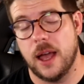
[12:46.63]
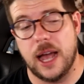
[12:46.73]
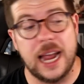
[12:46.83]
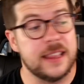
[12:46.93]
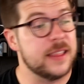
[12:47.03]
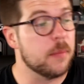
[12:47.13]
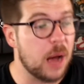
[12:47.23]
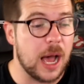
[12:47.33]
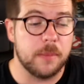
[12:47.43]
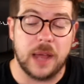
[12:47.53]
And then the
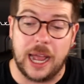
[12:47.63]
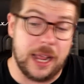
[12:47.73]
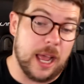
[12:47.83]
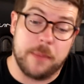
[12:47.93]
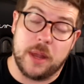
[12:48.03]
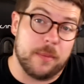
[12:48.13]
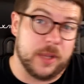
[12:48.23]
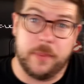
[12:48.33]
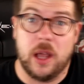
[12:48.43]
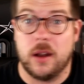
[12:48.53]
mom, I'm not
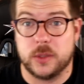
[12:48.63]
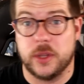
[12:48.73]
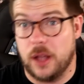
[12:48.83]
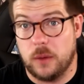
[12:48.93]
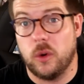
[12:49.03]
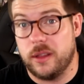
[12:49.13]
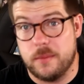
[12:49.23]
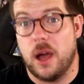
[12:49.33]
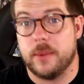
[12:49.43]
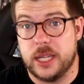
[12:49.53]
going to be honest with you. I wanted the
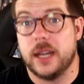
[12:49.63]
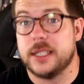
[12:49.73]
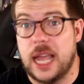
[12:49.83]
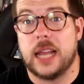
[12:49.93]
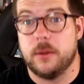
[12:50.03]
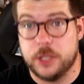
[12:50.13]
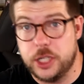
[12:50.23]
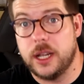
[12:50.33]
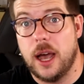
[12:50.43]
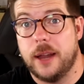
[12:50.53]
mom to get exactly what
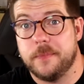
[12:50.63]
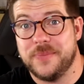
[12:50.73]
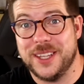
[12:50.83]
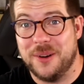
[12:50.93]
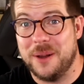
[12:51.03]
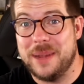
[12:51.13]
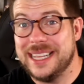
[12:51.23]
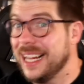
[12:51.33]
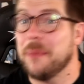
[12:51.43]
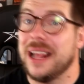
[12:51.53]
she got. You know what I mean?
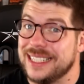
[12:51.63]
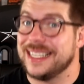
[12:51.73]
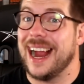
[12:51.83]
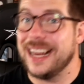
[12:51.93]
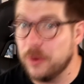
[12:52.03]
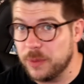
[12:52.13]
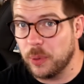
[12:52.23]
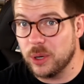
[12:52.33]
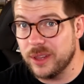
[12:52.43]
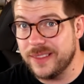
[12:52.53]
Like, I'm not siding with
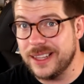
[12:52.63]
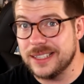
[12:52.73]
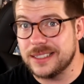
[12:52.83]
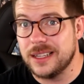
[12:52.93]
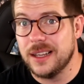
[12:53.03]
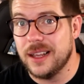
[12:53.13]
Pearl in this.